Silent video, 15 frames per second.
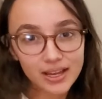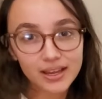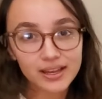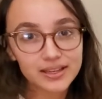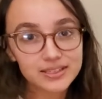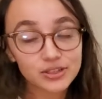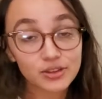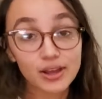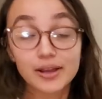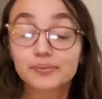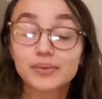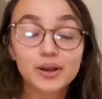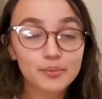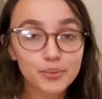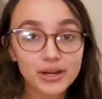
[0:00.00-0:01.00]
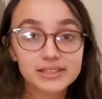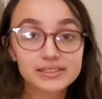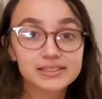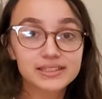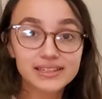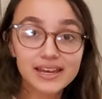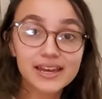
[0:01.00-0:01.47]
It's a lot. But
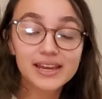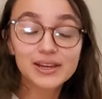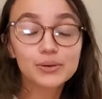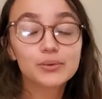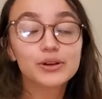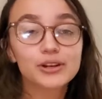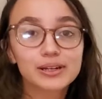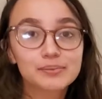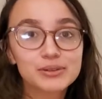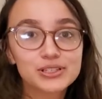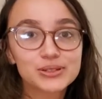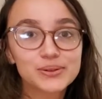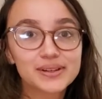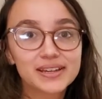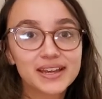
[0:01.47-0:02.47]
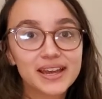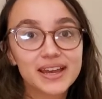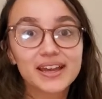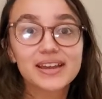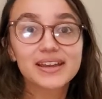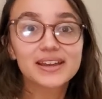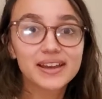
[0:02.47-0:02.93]
today we're going to be doing
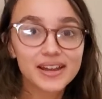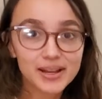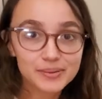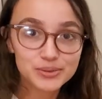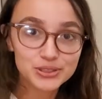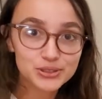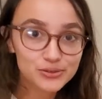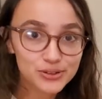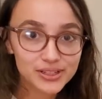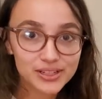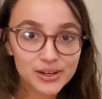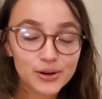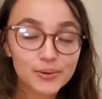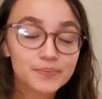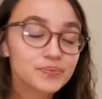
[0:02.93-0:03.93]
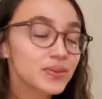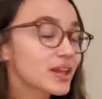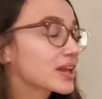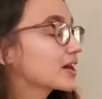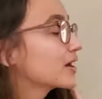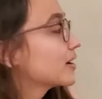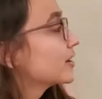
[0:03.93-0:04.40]
a hamster video.
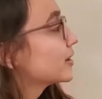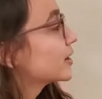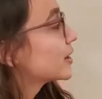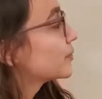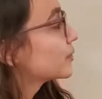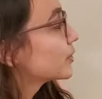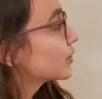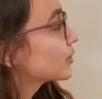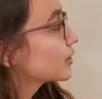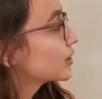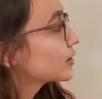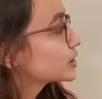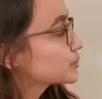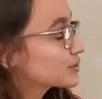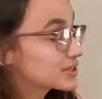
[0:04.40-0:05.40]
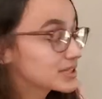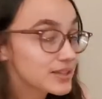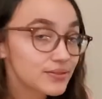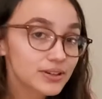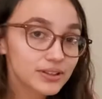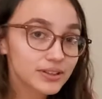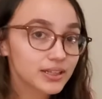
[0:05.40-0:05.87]

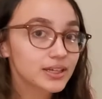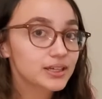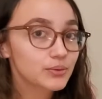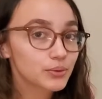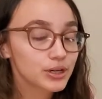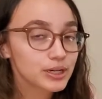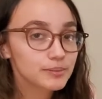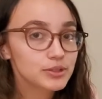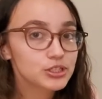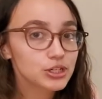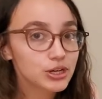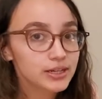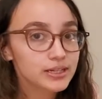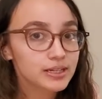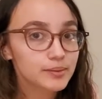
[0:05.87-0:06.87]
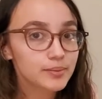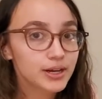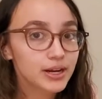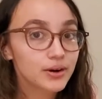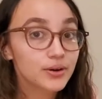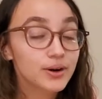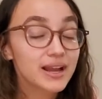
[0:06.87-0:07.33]
Specifically, we're going to be talking
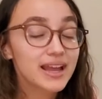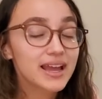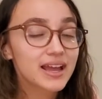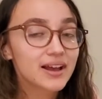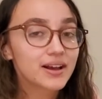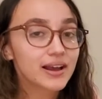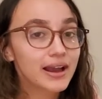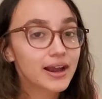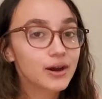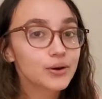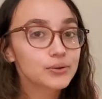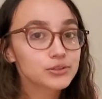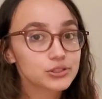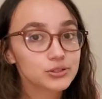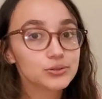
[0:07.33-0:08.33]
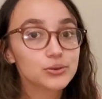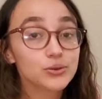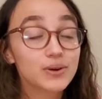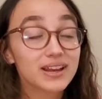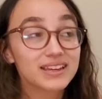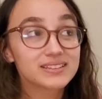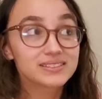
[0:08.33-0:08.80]
about how to
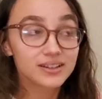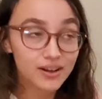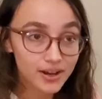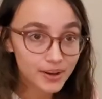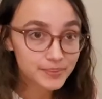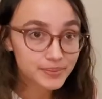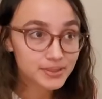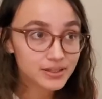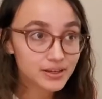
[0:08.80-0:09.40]
adopt